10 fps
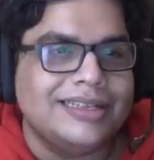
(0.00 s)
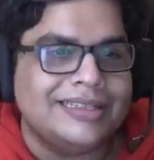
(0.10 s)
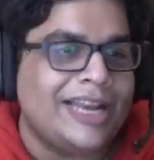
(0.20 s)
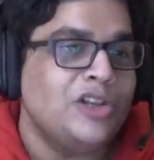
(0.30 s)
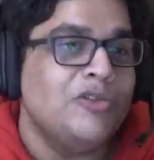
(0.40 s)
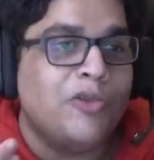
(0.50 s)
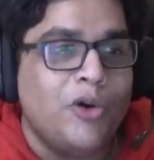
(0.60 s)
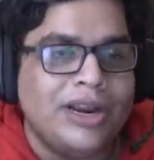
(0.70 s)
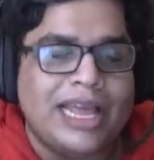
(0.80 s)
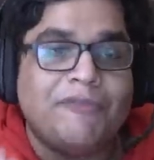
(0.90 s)
than you
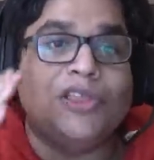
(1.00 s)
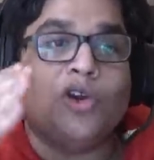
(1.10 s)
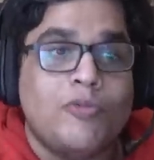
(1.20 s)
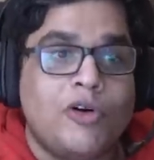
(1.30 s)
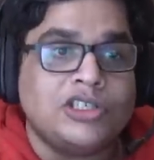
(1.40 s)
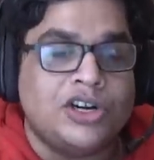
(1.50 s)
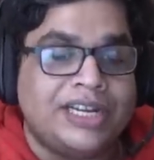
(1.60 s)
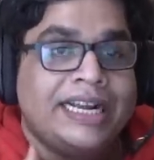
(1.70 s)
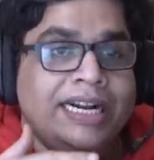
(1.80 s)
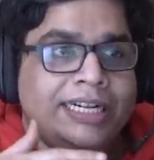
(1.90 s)
would if the room was
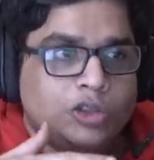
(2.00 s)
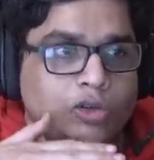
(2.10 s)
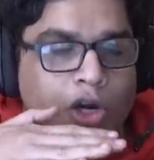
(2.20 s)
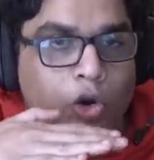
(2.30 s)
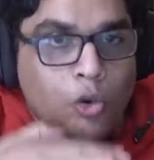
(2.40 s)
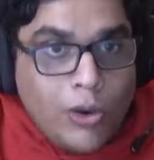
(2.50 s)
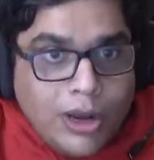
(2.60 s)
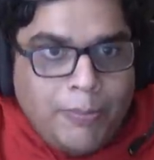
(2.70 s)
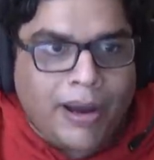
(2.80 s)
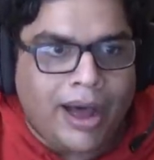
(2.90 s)
dirty. So the lower
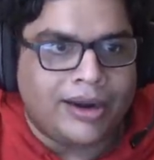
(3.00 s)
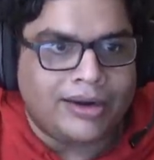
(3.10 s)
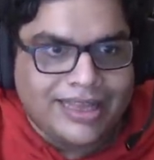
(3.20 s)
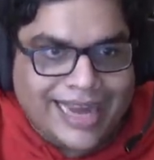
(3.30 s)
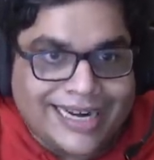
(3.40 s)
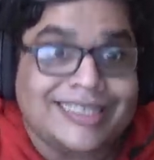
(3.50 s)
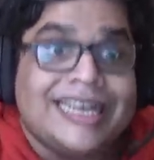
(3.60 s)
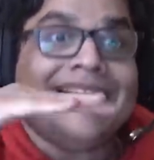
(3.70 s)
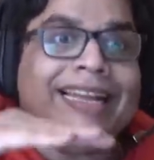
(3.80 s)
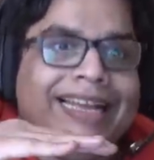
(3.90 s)
bar gets
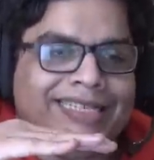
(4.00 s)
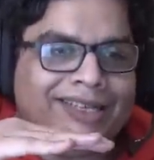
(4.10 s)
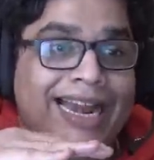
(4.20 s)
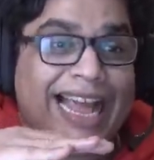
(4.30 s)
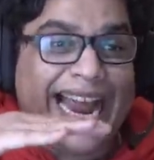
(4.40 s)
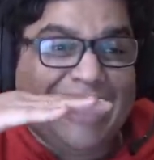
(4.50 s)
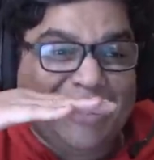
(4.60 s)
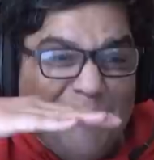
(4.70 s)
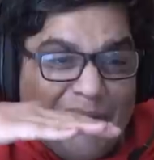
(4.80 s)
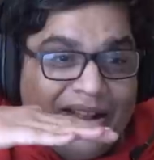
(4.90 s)
increased, right? Like
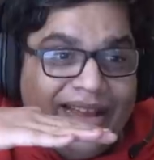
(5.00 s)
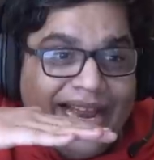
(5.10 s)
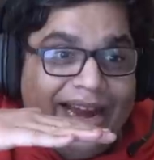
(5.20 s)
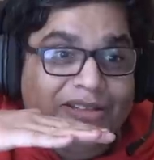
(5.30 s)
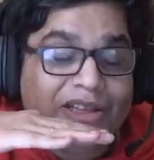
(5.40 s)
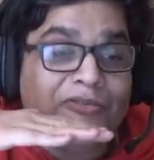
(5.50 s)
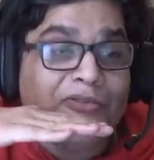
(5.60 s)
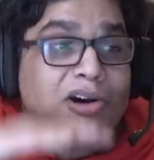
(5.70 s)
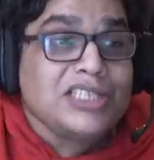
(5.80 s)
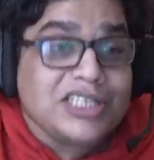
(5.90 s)
at the
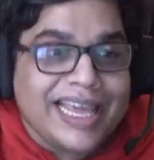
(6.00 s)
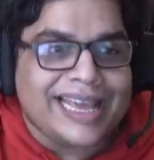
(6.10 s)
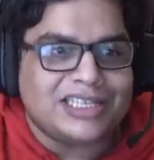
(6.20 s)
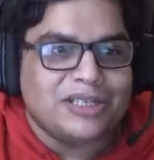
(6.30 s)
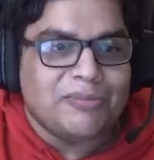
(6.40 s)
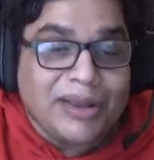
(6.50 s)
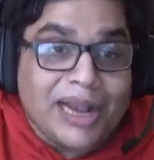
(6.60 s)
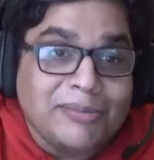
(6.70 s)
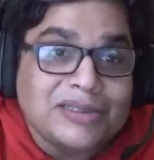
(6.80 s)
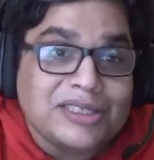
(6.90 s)
worst case
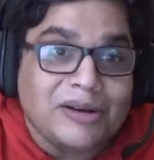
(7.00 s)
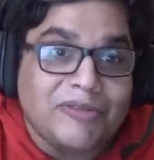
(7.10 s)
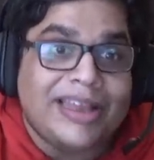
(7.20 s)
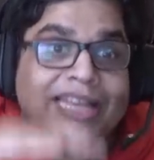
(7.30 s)
becomes very